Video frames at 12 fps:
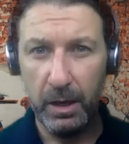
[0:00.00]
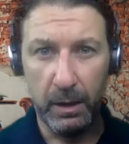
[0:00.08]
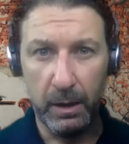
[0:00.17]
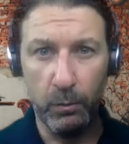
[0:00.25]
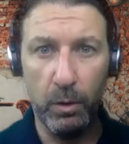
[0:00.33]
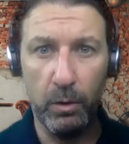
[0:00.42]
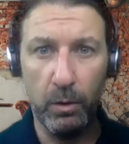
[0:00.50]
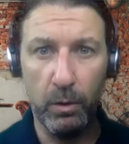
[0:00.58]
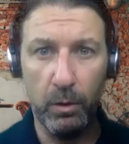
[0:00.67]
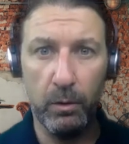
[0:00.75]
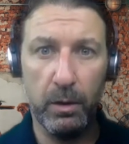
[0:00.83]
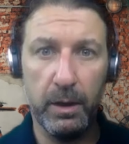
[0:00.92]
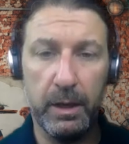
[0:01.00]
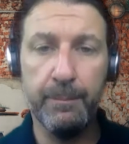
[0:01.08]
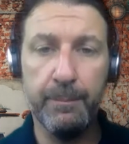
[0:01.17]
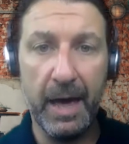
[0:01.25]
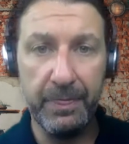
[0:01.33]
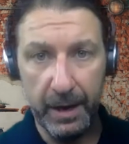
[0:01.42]
and we'll
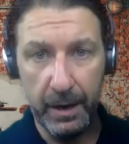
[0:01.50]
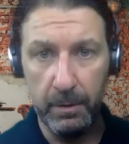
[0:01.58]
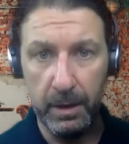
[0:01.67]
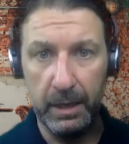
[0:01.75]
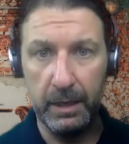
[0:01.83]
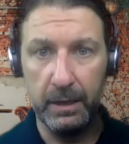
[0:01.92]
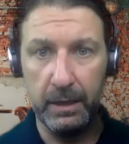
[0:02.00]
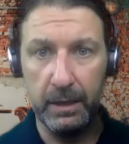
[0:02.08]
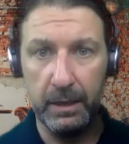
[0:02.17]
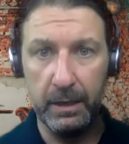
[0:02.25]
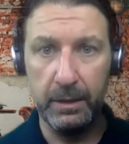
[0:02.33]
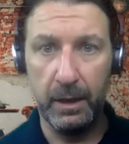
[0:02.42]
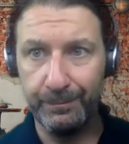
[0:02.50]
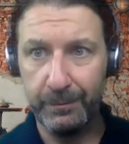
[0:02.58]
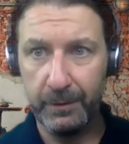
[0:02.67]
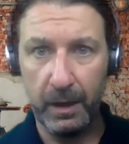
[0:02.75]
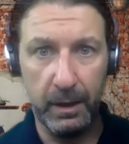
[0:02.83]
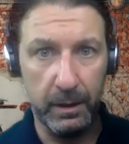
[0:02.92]
embed them in
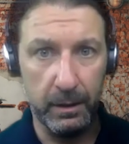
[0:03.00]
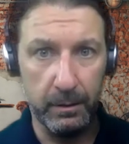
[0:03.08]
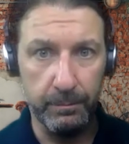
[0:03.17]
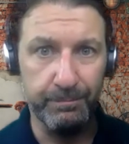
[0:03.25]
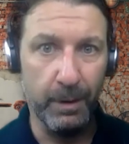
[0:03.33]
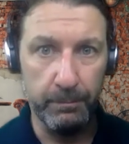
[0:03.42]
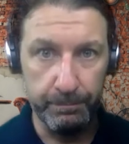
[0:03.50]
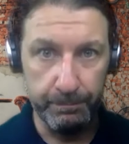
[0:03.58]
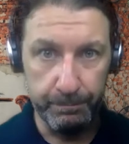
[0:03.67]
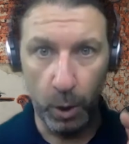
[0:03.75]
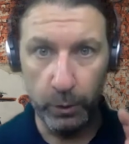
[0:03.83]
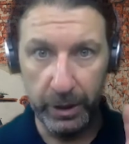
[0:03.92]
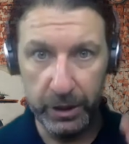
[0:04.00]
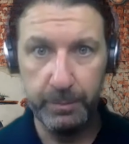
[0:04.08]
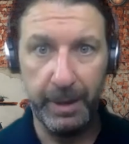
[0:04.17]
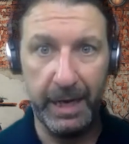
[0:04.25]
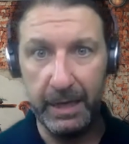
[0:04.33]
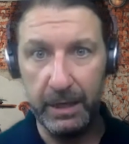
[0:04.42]
on a
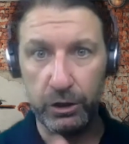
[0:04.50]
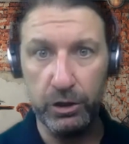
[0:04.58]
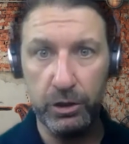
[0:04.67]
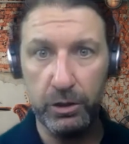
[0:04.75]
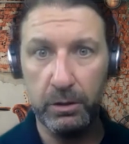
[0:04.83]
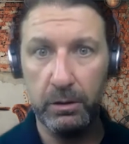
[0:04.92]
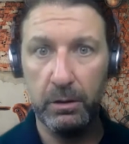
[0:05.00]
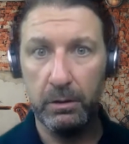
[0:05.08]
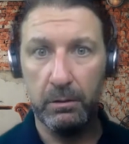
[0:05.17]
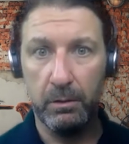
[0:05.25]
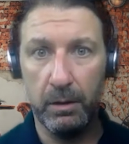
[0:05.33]
bonus page